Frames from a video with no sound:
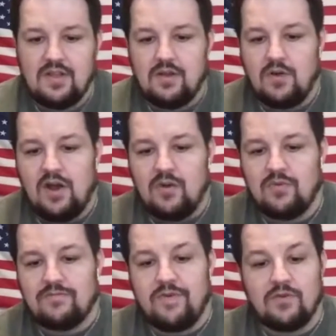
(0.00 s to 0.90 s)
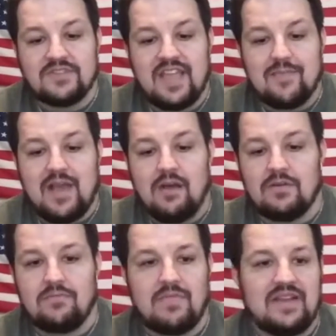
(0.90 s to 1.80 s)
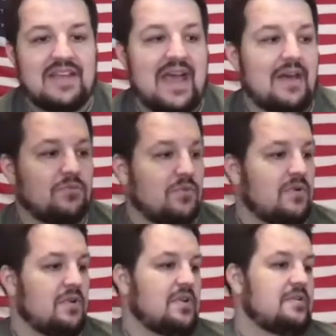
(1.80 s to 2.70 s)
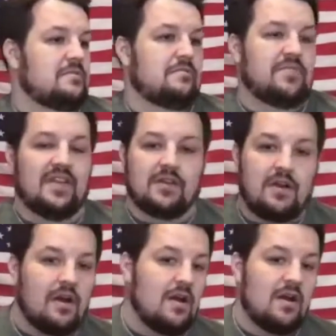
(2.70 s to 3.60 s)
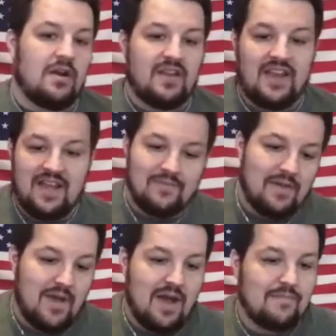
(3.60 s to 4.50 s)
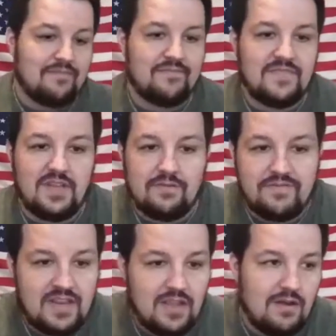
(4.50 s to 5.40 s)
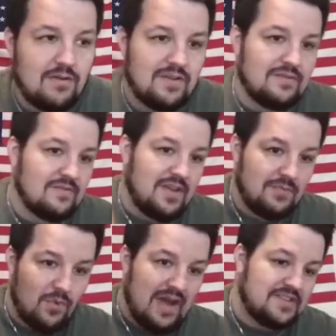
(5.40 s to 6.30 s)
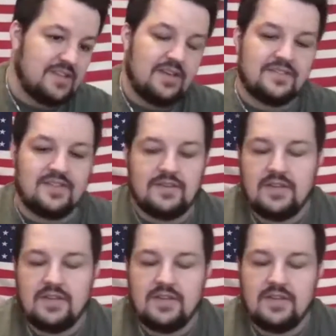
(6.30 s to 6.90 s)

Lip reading: When phones came out, my dad would be in the car and he'd have my mom, video, and he'd watch it, and